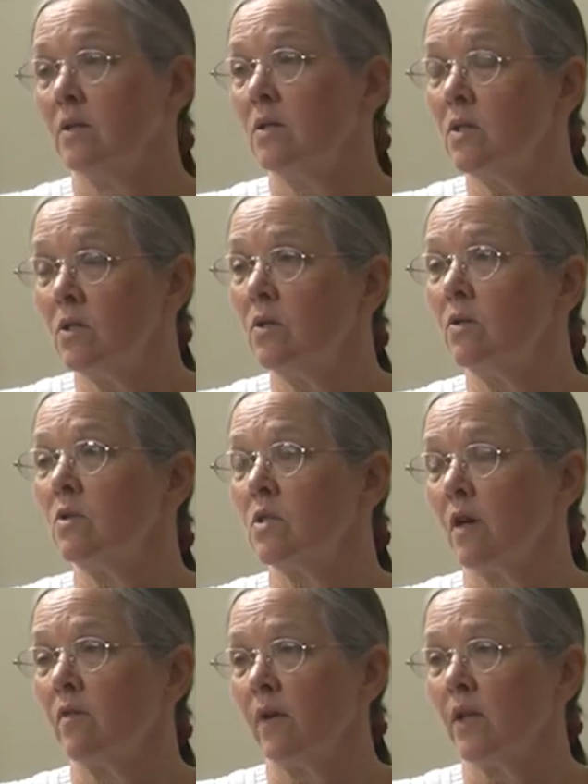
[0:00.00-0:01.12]
to do
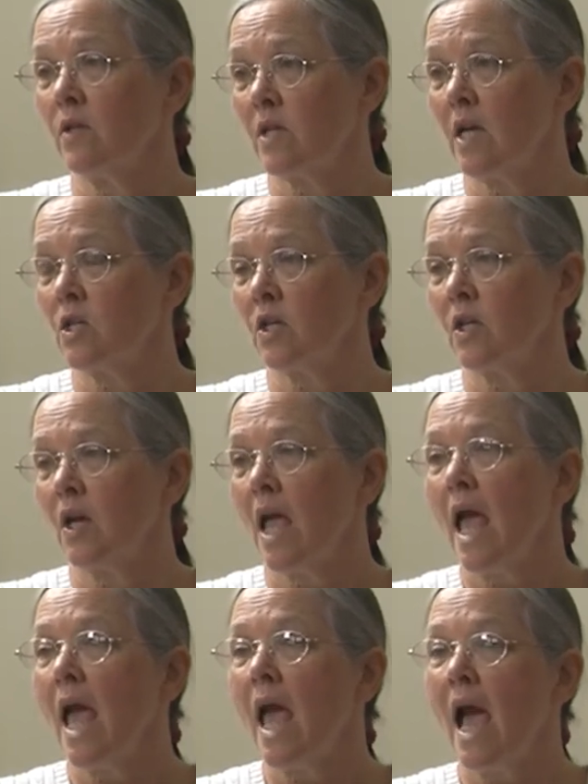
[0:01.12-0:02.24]
self-realization.
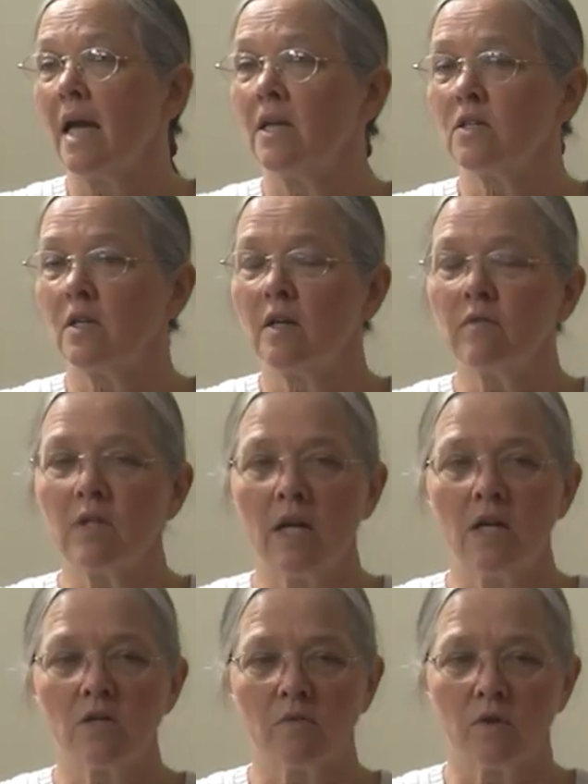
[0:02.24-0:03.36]
And it's an
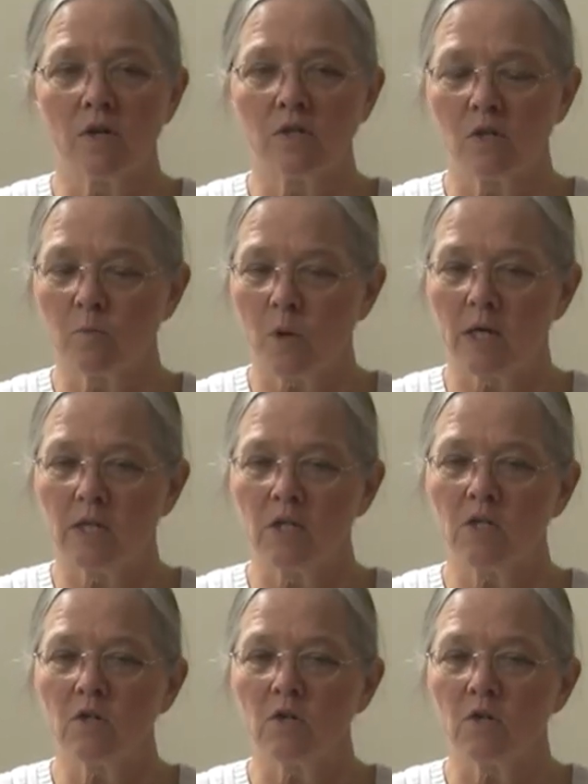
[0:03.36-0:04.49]
invitation for us as
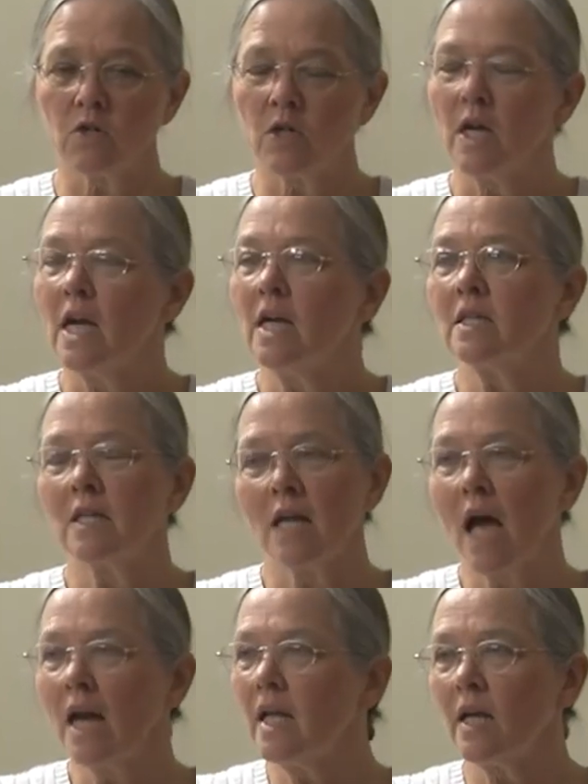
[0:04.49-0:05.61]
practitioners to
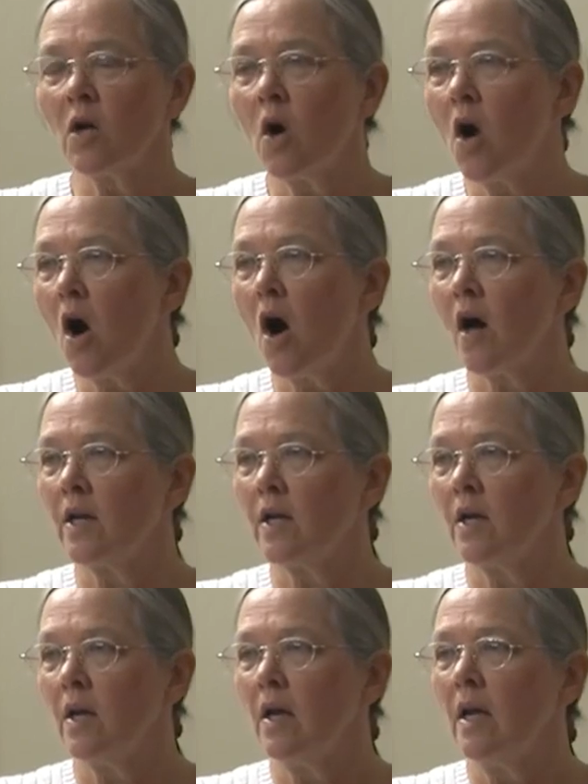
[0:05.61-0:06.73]
not get caught.
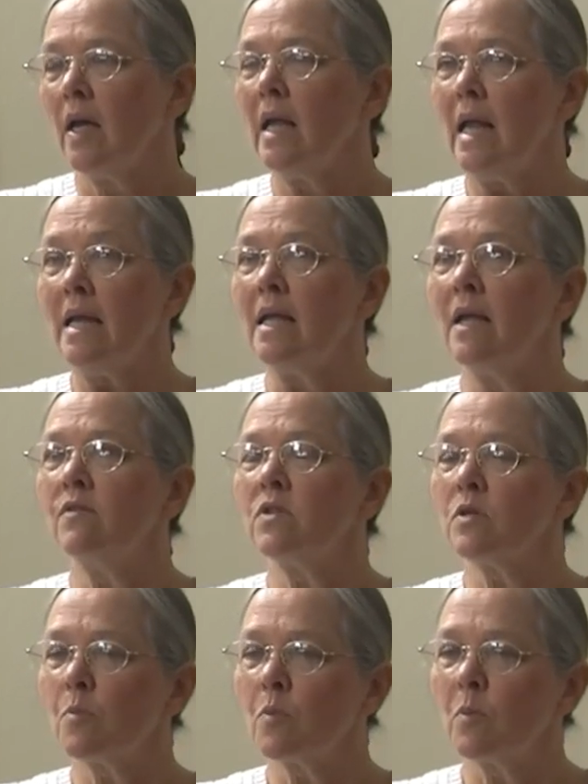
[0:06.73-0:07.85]
It gives
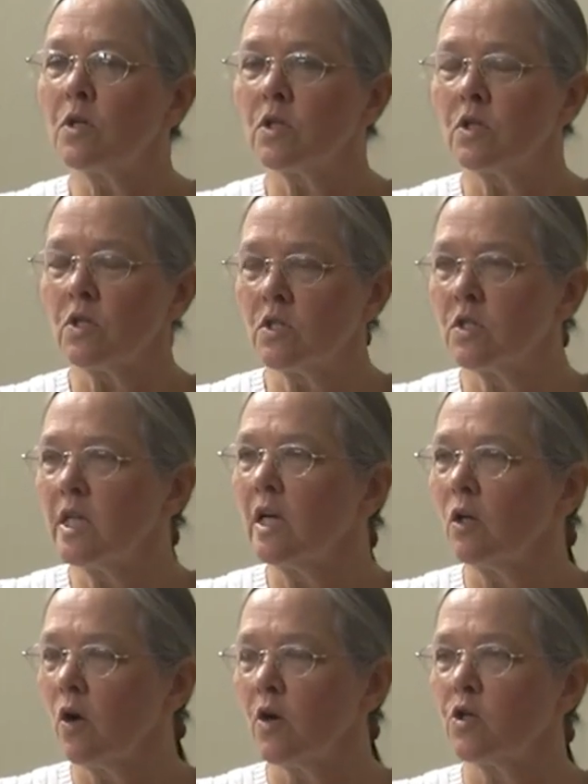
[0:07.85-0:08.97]
us a permission to see a
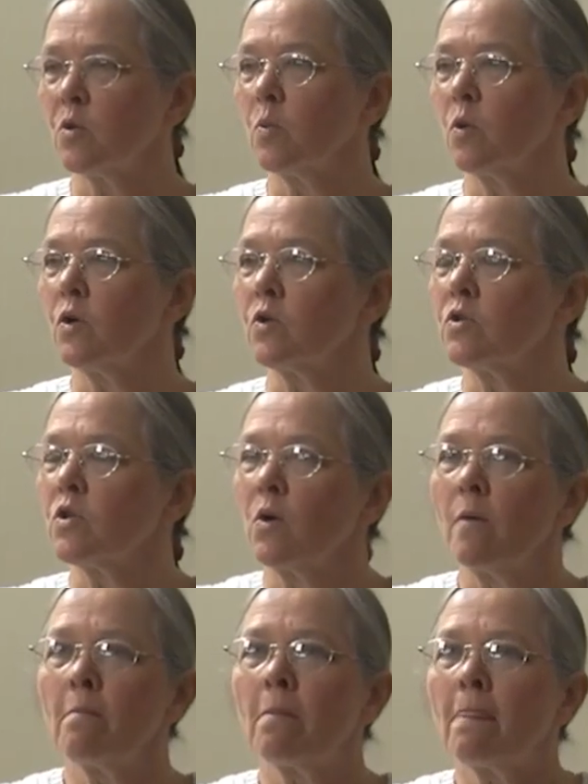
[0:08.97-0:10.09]
larger world.
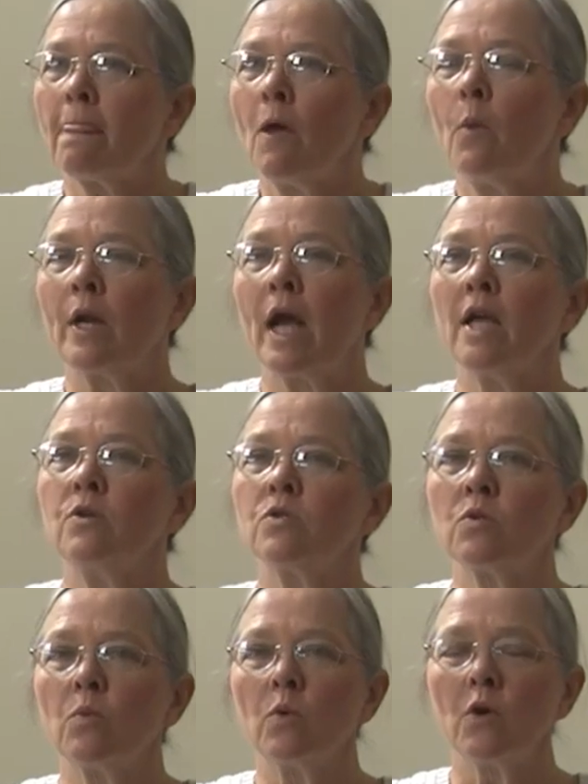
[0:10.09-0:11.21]
So when I used
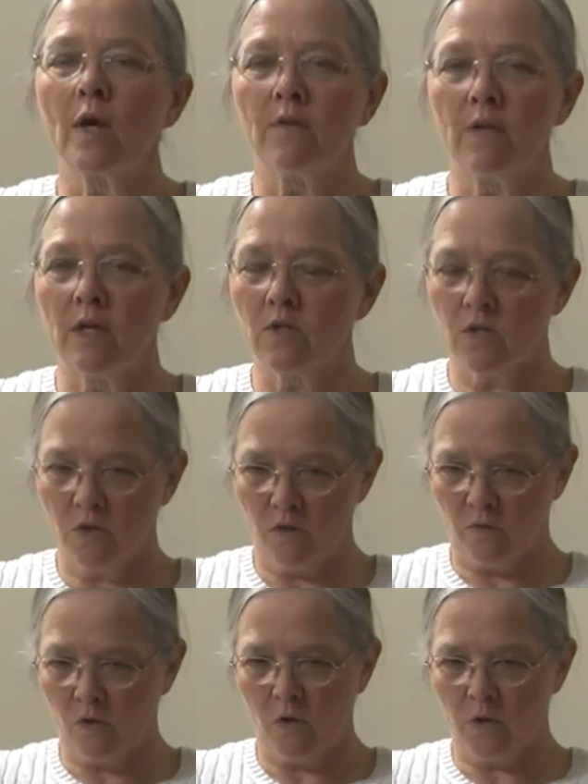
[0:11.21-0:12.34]
to work at the Institute
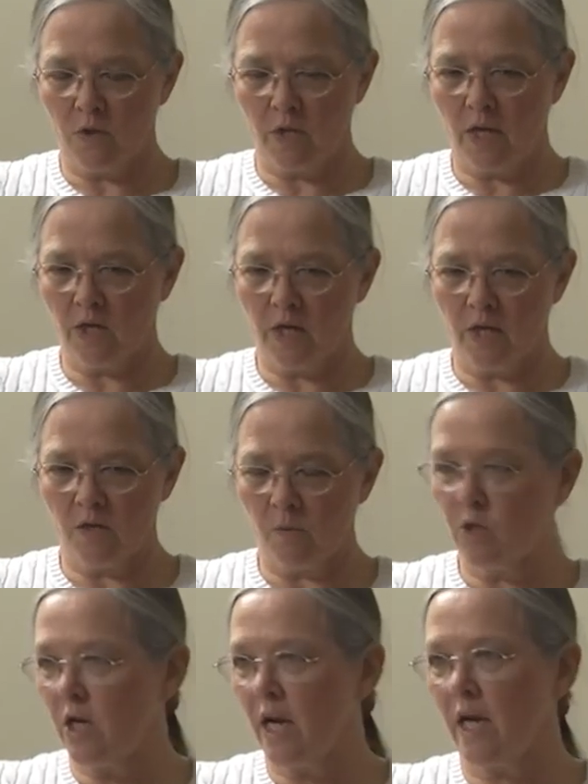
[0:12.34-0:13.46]
for Holistic Education with
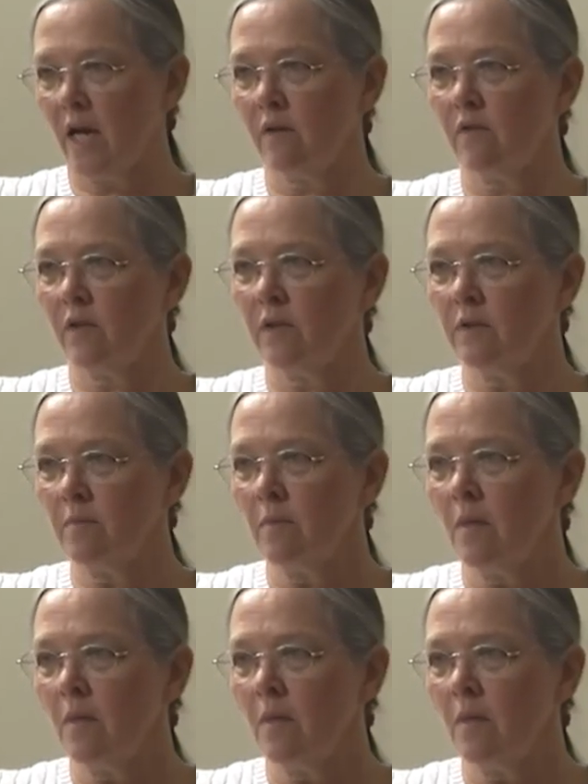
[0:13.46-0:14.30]
Jack Canfield,